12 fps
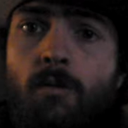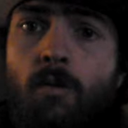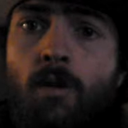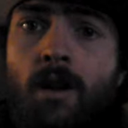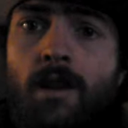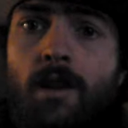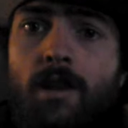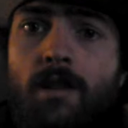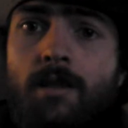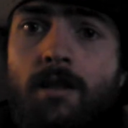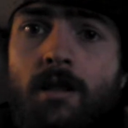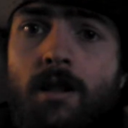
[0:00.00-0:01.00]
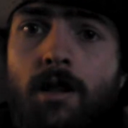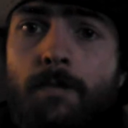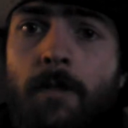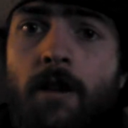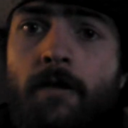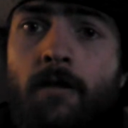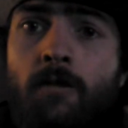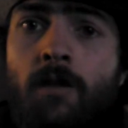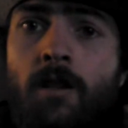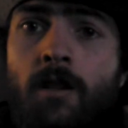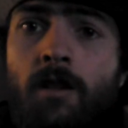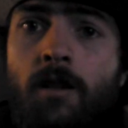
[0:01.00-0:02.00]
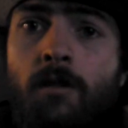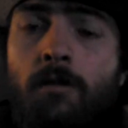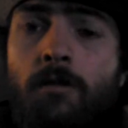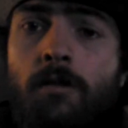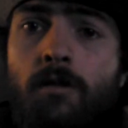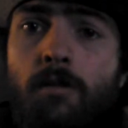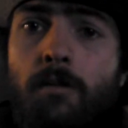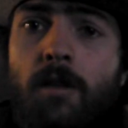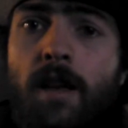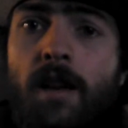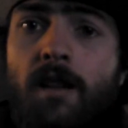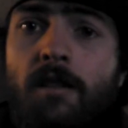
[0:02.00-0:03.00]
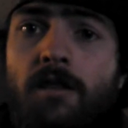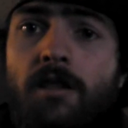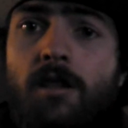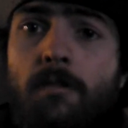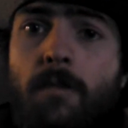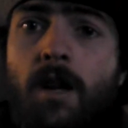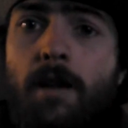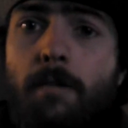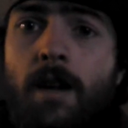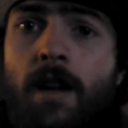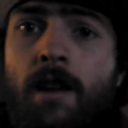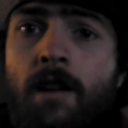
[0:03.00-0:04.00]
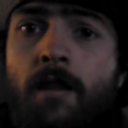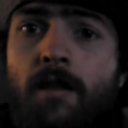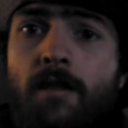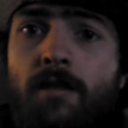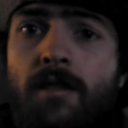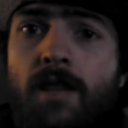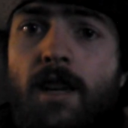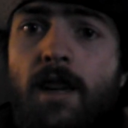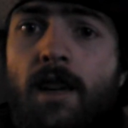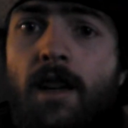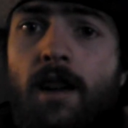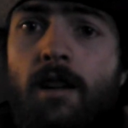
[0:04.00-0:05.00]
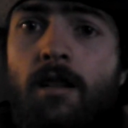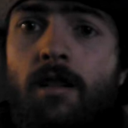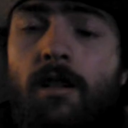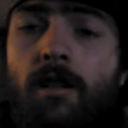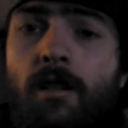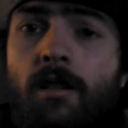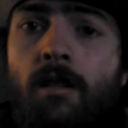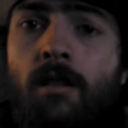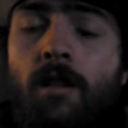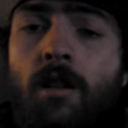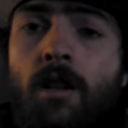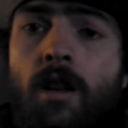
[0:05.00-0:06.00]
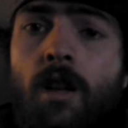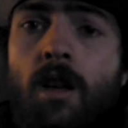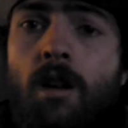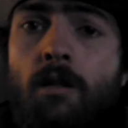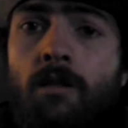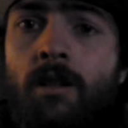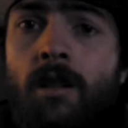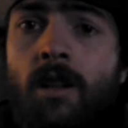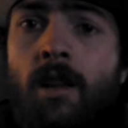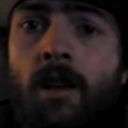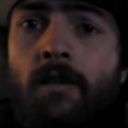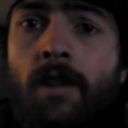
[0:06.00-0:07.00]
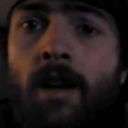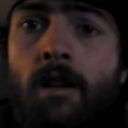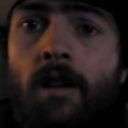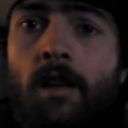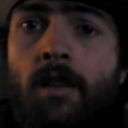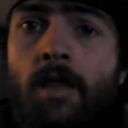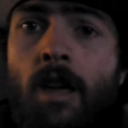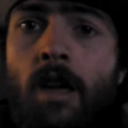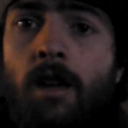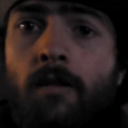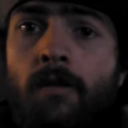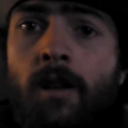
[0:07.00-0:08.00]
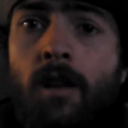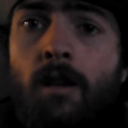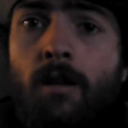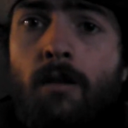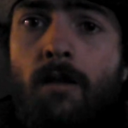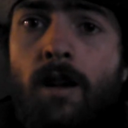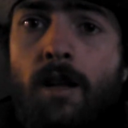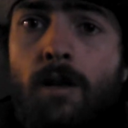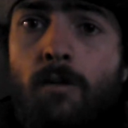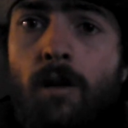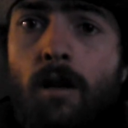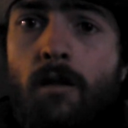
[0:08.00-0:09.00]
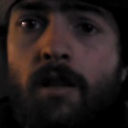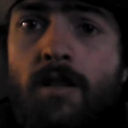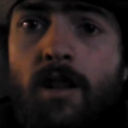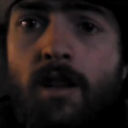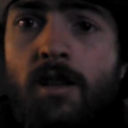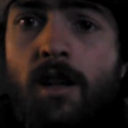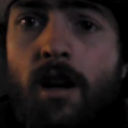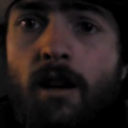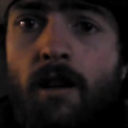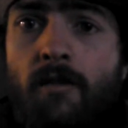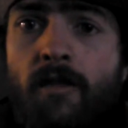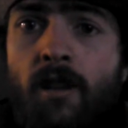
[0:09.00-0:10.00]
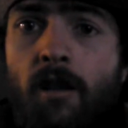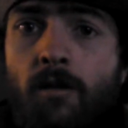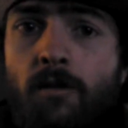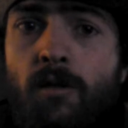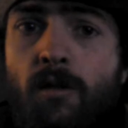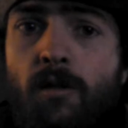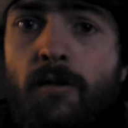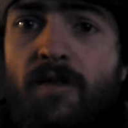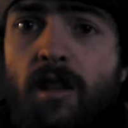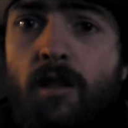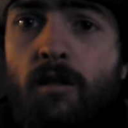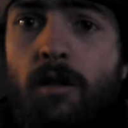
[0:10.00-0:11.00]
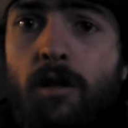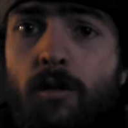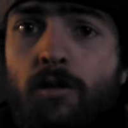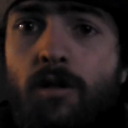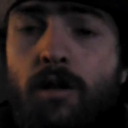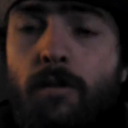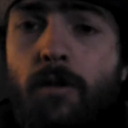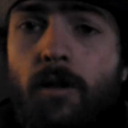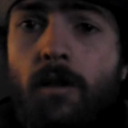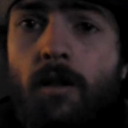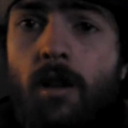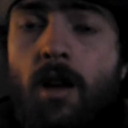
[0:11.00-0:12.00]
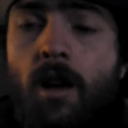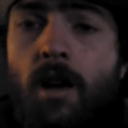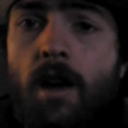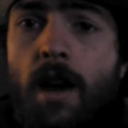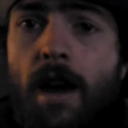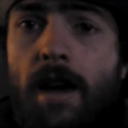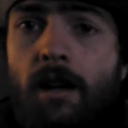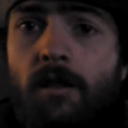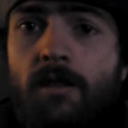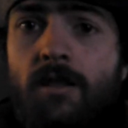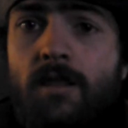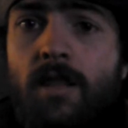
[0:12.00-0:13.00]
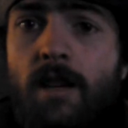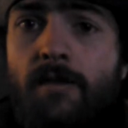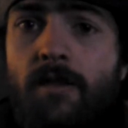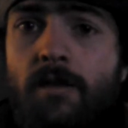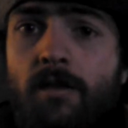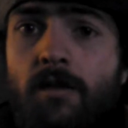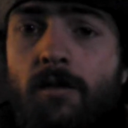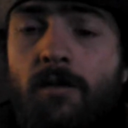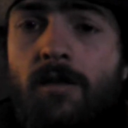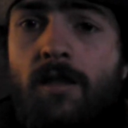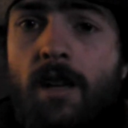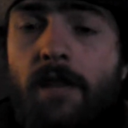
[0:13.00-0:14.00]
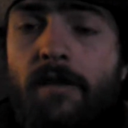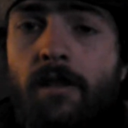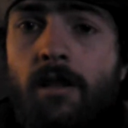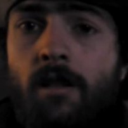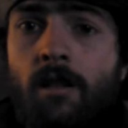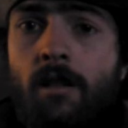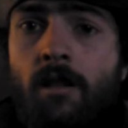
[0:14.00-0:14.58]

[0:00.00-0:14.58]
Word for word: What is up, everyone on YouTube land? It's your main man here, Secondhand Hunter. I wanted to give out a thank you video as well as a shout out video to a fellow YouTuber, Hacker seven two seven,